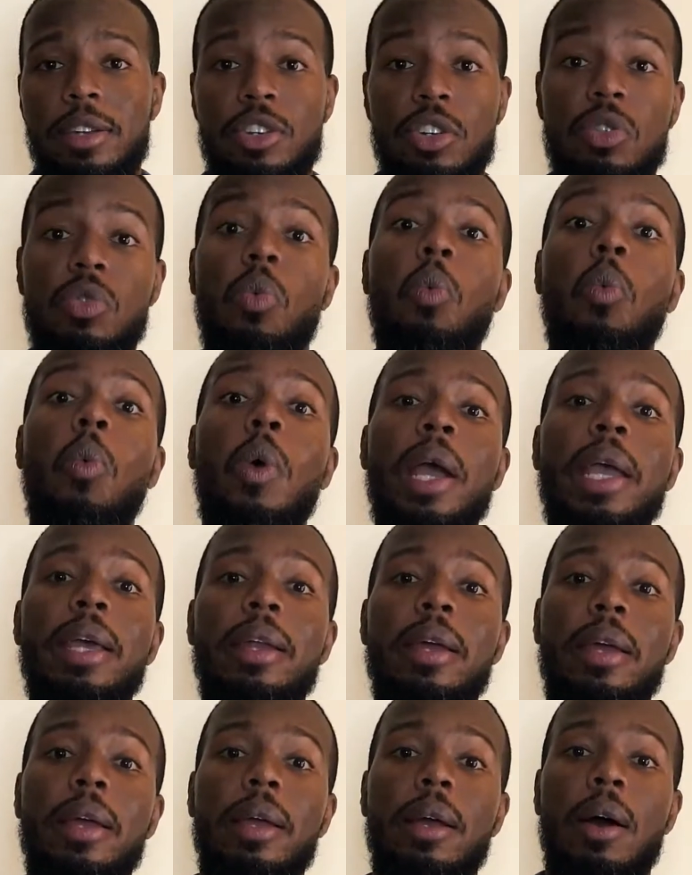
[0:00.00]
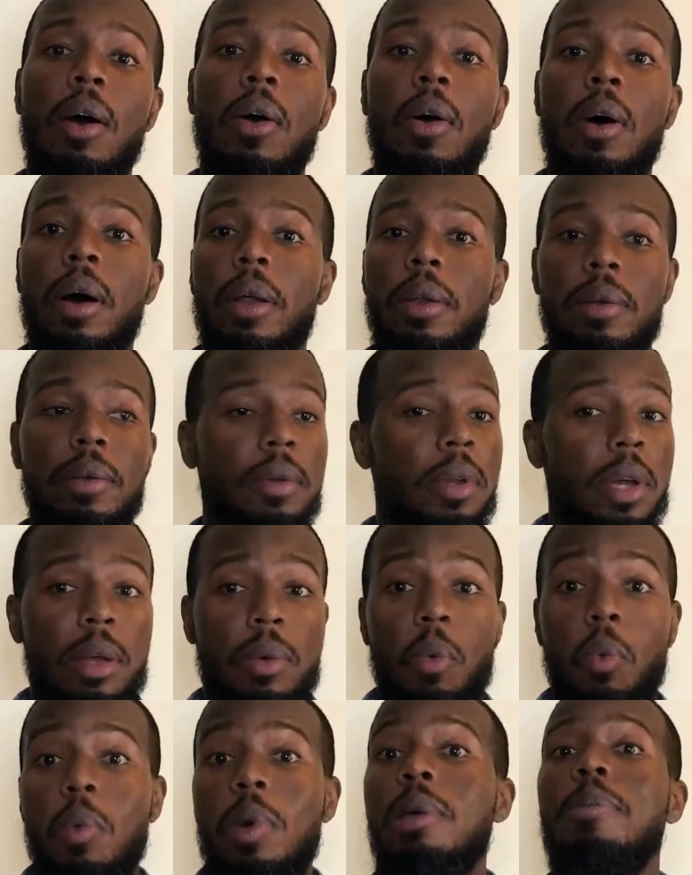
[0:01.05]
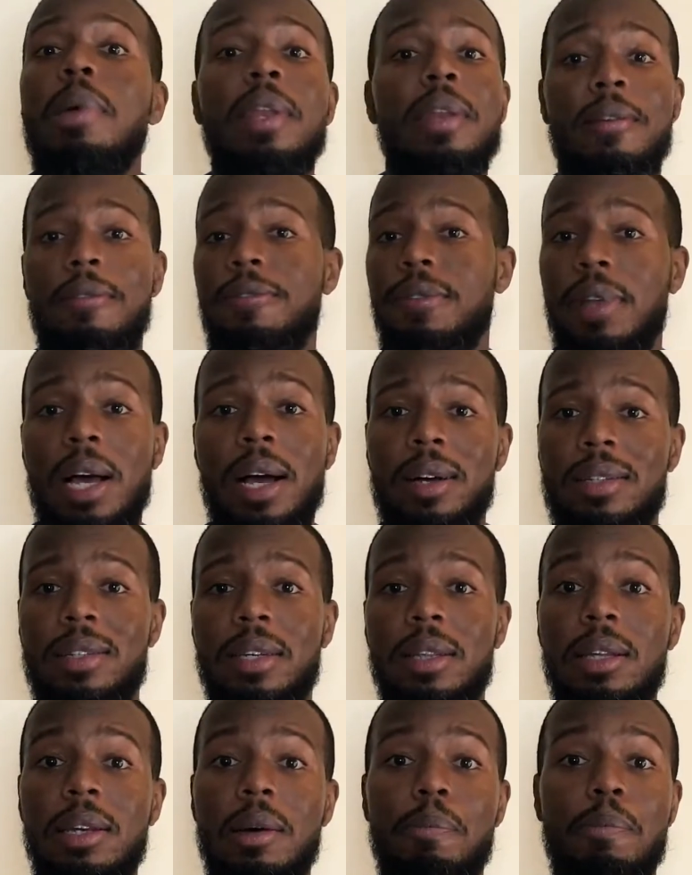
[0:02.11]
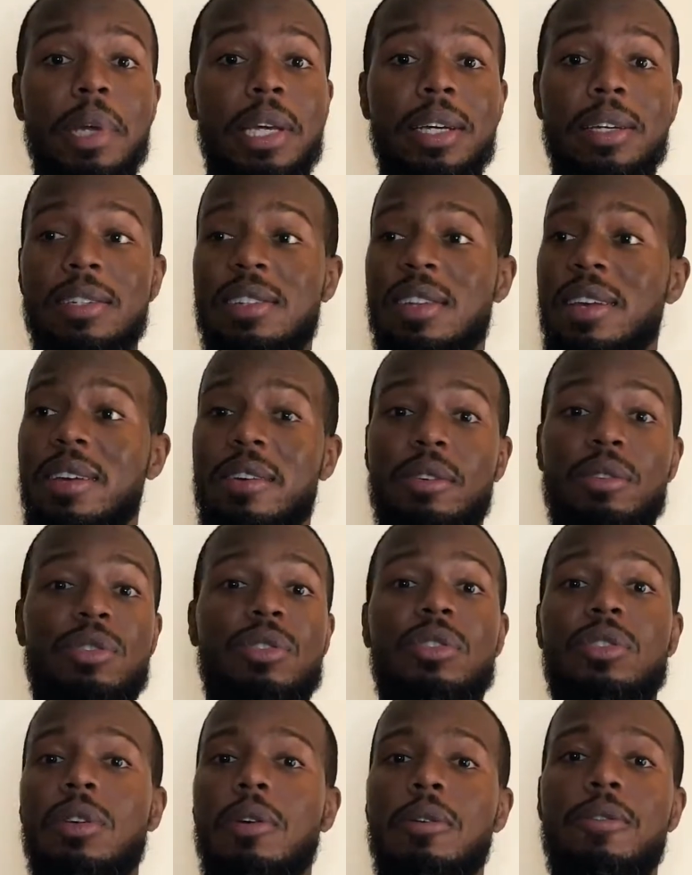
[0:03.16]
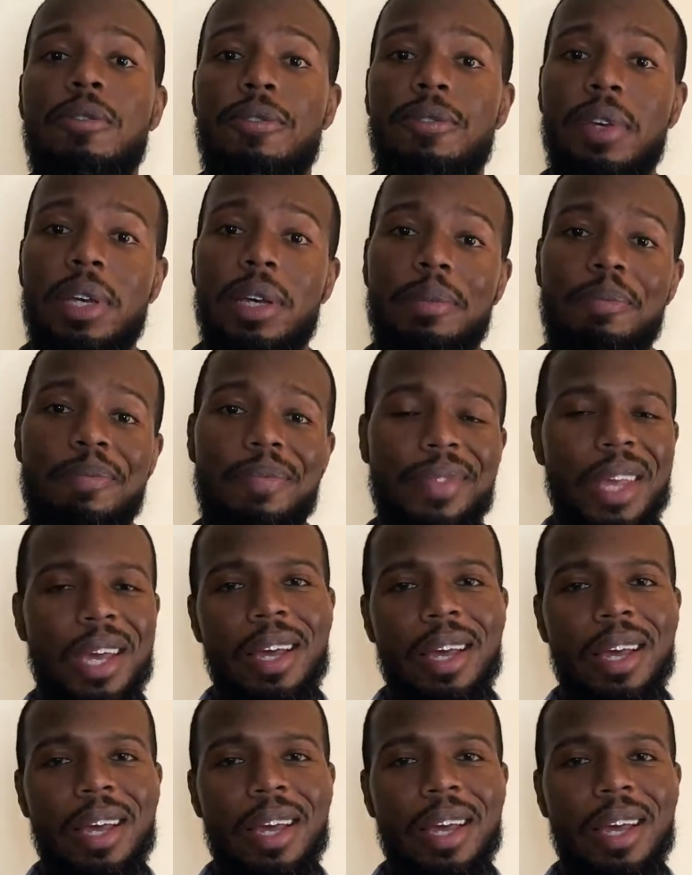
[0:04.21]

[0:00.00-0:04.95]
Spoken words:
just waiting on women to flock to them because they are so fit.